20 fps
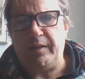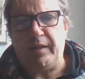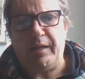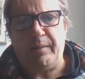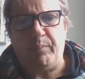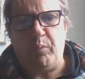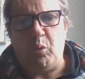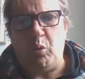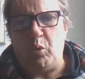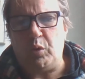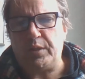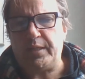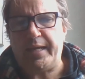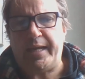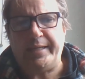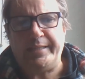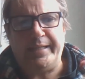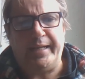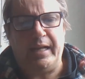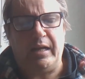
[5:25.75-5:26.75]
the airports
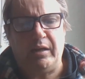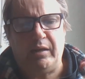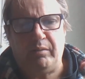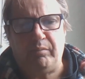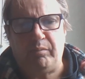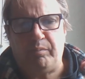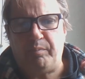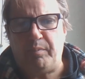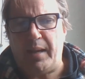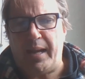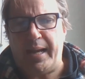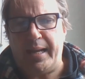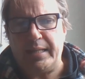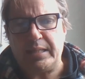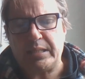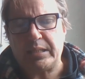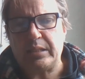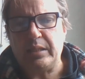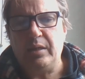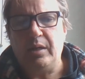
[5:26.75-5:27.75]
handing out
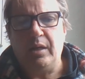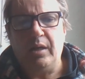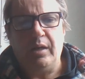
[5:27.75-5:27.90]
masks,